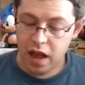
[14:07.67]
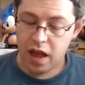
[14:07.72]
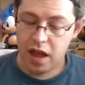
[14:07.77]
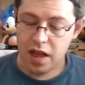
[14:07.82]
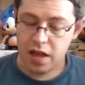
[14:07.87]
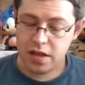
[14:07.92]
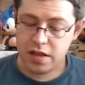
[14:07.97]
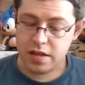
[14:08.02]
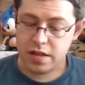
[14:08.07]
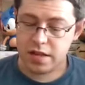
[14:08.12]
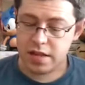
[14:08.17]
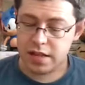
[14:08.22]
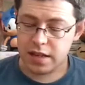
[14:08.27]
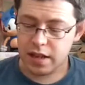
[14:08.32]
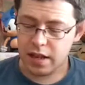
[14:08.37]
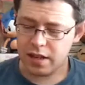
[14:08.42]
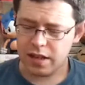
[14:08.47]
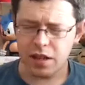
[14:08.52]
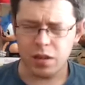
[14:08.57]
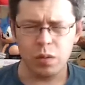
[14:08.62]
And
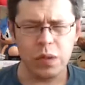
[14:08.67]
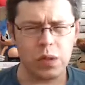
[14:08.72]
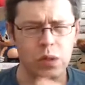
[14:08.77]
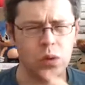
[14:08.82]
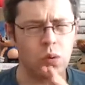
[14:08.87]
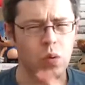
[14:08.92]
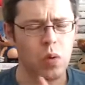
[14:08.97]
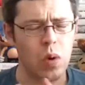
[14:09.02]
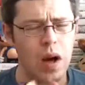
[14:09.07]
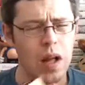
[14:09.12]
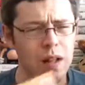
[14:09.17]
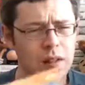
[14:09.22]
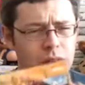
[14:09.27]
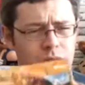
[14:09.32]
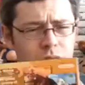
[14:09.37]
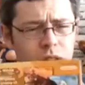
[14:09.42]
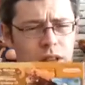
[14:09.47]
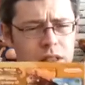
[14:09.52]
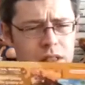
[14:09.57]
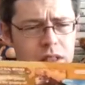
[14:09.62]
I think it was
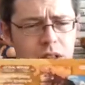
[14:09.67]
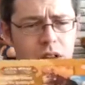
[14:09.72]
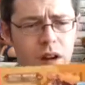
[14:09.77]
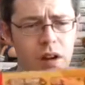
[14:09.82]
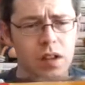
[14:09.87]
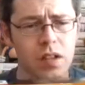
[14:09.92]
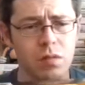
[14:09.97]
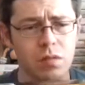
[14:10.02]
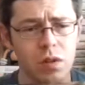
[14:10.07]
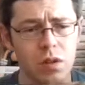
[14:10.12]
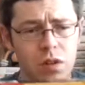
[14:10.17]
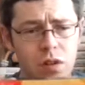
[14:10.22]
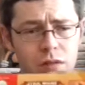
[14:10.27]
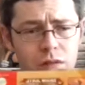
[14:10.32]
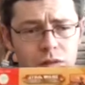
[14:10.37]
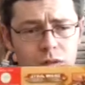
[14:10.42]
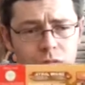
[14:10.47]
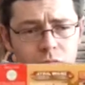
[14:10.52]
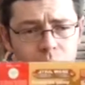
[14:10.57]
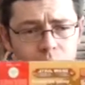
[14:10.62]
$12.99 they were
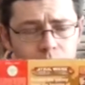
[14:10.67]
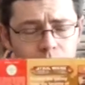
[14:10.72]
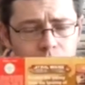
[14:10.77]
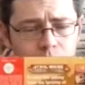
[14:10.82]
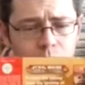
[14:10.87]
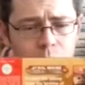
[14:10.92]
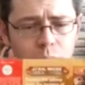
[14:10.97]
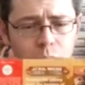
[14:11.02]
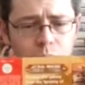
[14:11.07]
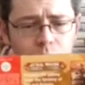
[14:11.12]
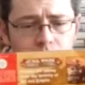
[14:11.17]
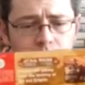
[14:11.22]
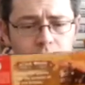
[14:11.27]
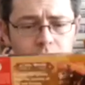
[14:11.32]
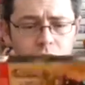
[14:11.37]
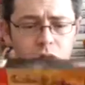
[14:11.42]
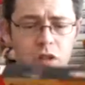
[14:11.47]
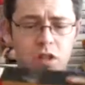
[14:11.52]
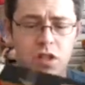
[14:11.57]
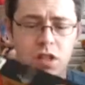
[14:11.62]
looking for,
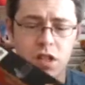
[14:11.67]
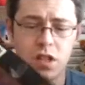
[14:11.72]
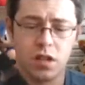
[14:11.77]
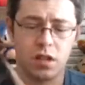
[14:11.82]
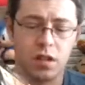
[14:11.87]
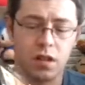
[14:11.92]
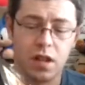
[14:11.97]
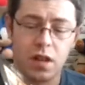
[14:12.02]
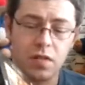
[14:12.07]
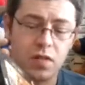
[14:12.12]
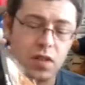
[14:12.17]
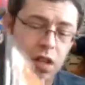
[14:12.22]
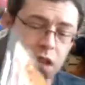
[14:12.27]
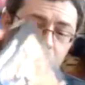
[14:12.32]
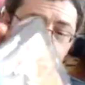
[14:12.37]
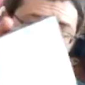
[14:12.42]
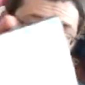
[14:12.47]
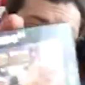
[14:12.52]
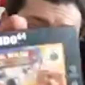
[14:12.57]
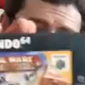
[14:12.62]
which, given the
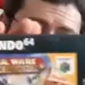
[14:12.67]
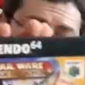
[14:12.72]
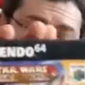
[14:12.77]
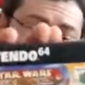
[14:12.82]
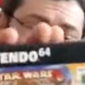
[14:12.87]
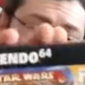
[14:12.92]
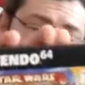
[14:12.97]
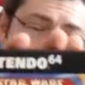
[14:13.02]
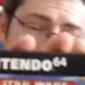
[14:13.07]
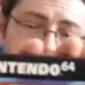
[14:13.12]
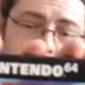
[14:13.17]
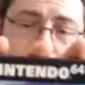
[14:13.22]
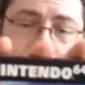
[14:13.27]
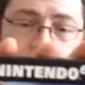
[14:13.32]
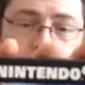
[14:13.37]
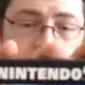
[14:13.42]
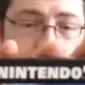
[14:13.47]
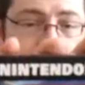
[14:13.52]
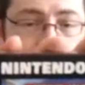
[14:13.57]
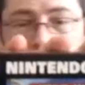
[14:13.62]
condition, I
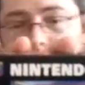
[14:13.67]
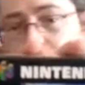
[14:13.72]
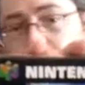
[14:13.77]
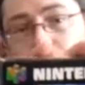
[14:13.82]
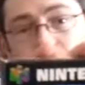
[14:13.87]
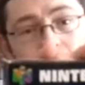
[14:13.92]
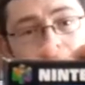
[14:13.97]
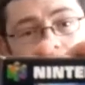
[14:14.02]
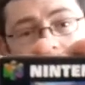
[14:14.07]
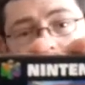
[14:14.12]
said I'll